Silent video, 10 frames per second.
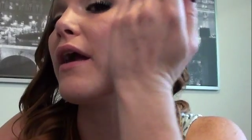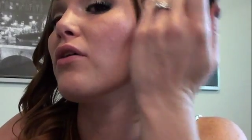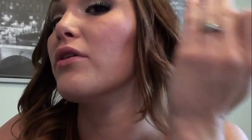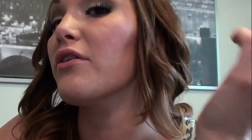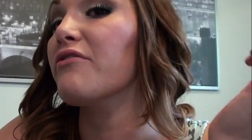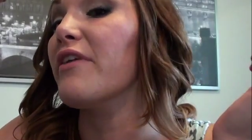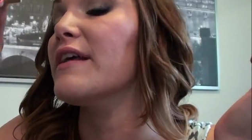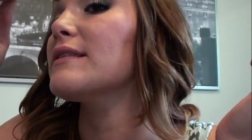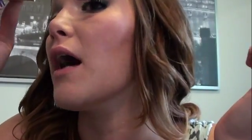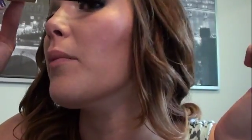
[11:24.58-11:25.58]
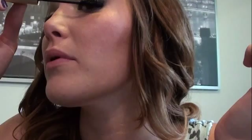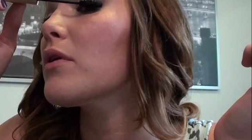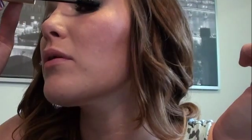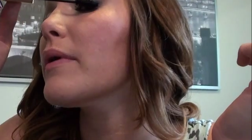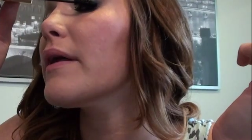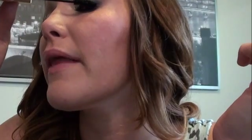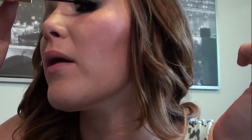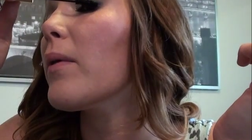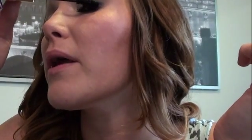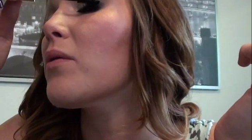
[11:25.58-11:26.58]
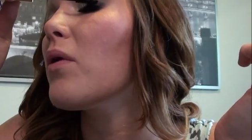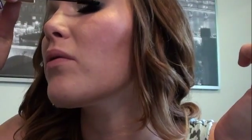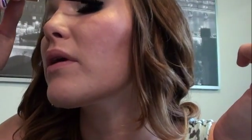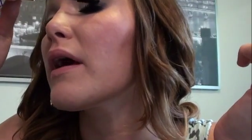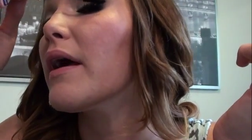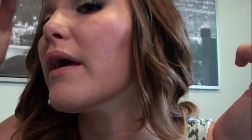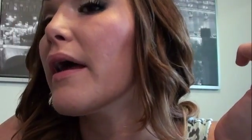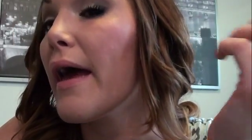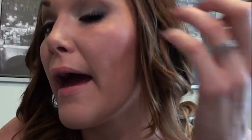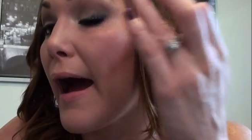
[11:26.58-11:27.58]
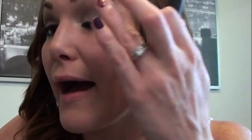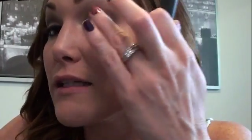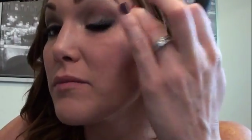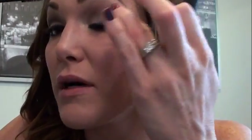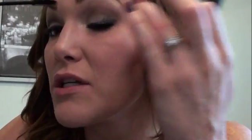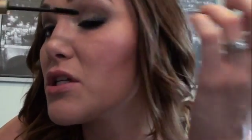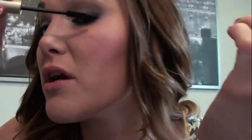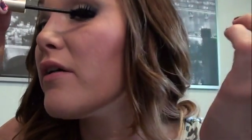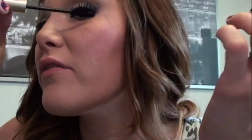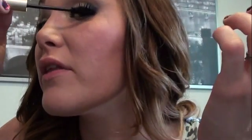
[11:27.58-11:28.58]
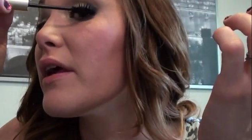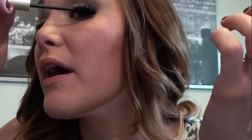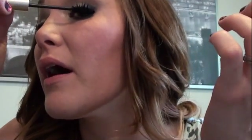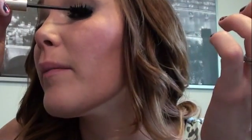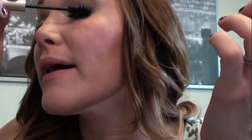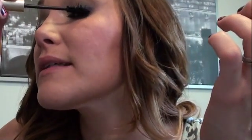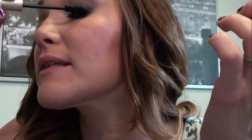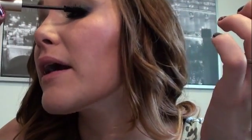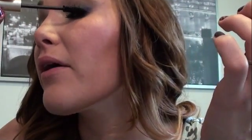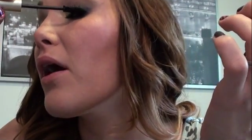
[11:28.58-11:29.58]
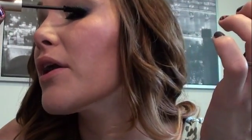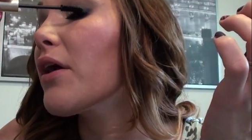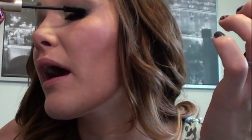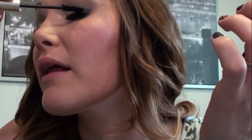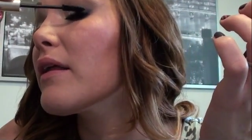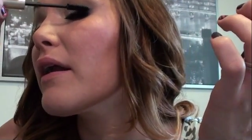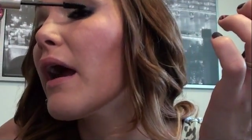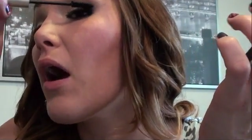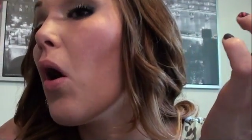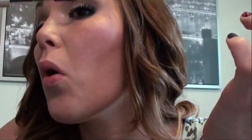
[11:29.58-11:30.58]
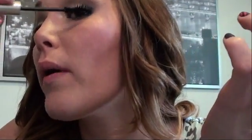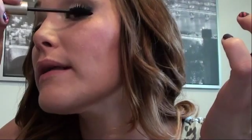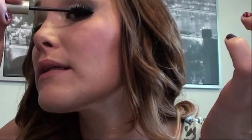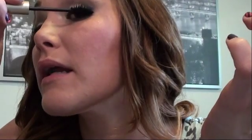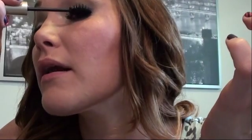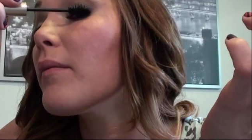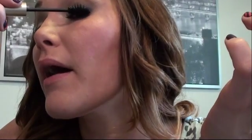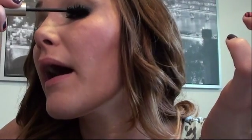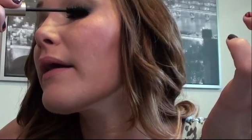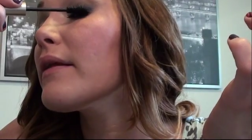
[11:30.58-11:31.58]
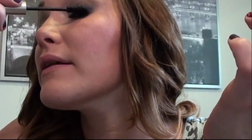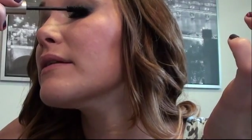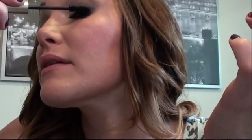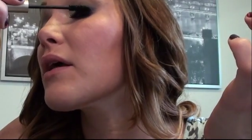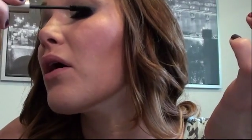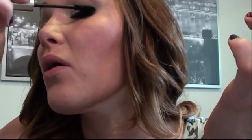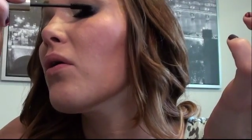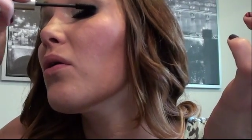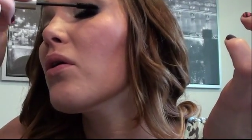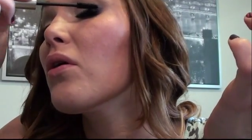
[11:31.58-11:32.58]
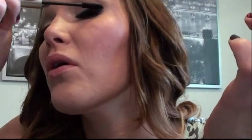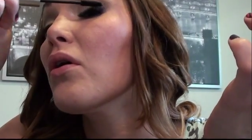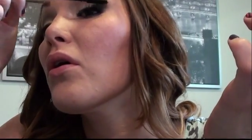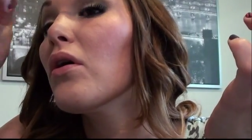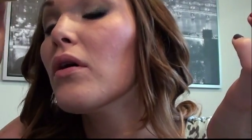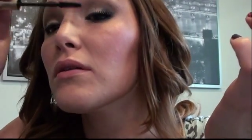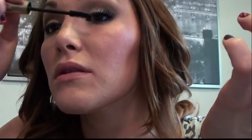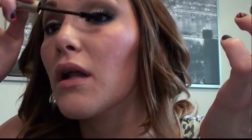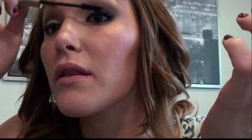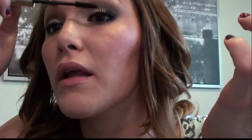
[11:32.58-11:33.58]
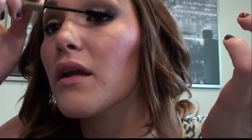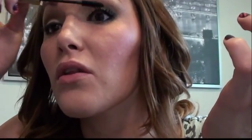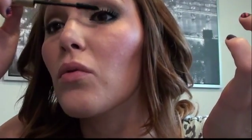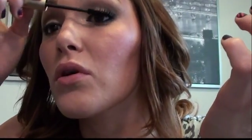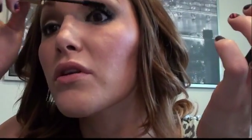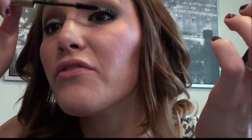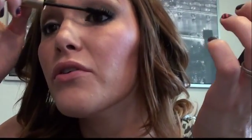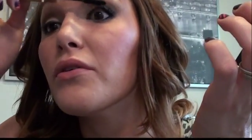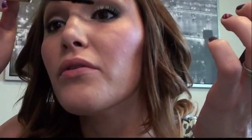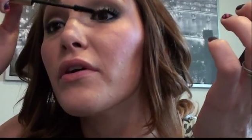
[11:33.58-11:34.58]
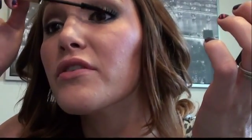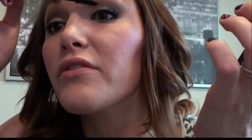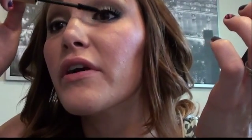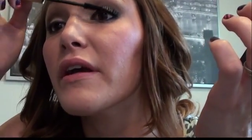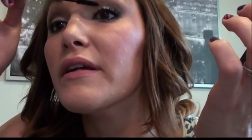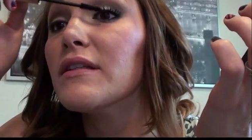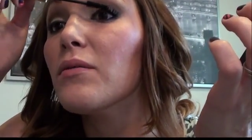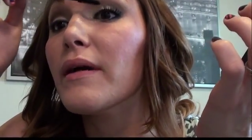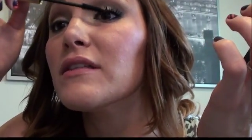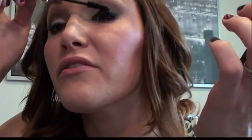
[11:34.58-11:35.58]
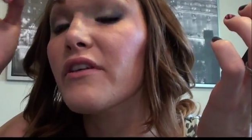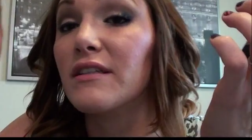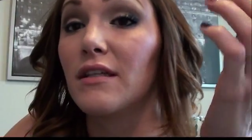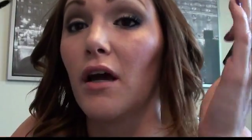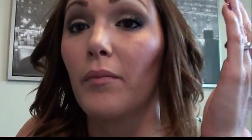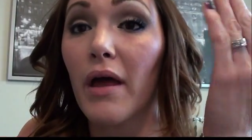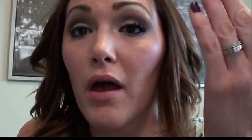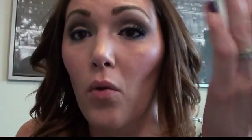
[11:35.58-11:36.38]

Angle your face up a little bit, that way you won't get as much of the mascara on your eyelid. I always get it on my eyelid, so it's not the end of the world if you do. There's very easy ways to fix it up.